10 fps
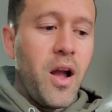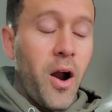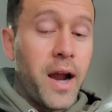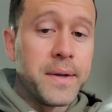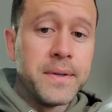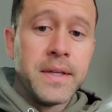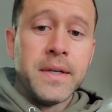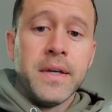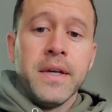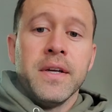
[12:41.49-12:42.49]
All right,
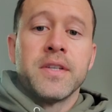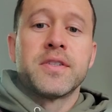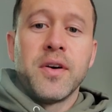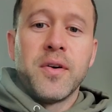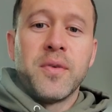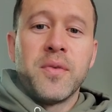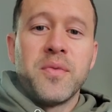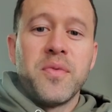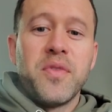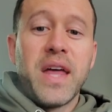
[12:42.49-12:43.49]
so
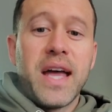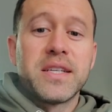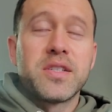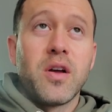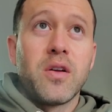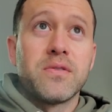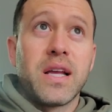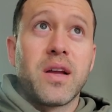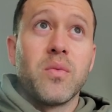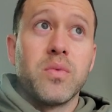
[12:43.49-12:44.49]
that solved
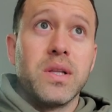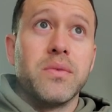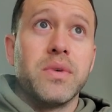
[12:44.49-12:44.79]
like a really,